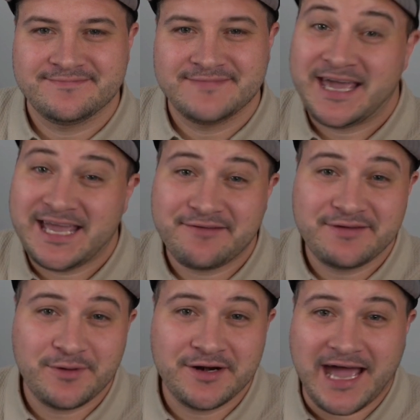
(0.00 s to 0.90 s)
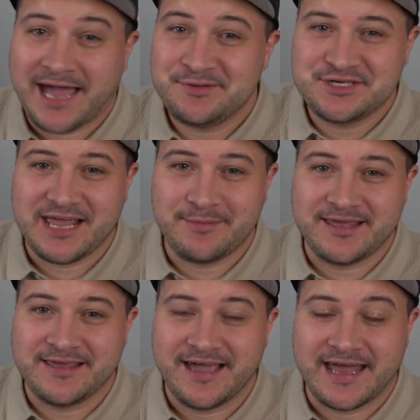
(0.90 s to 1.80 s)
Hey everyone, I'm
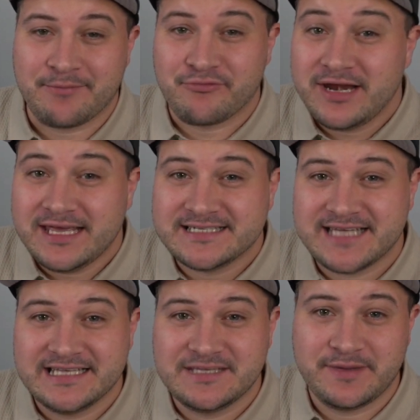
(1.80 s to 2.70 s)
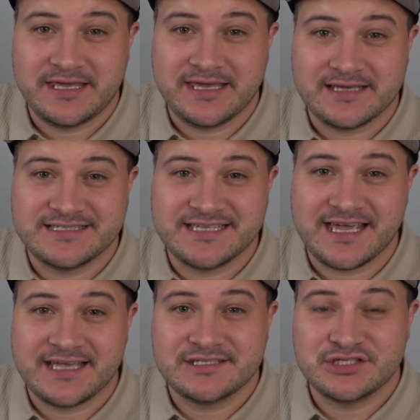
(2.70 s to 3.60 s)
Jamie, and I'm really excited to be here
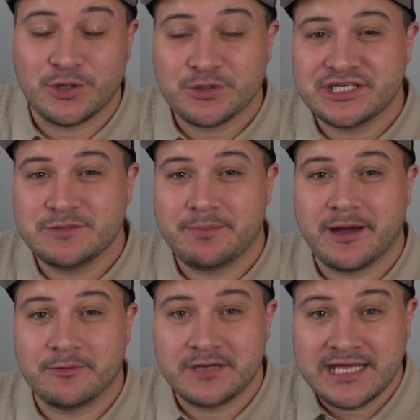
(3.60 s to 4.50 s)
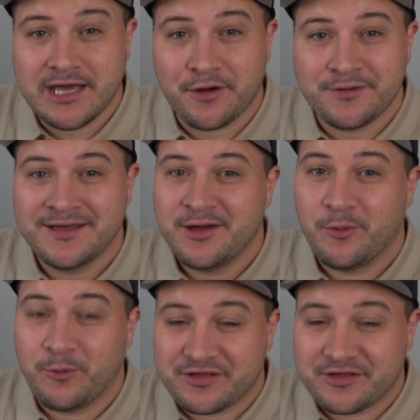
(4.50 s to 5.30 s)
today to talk to you about Neon with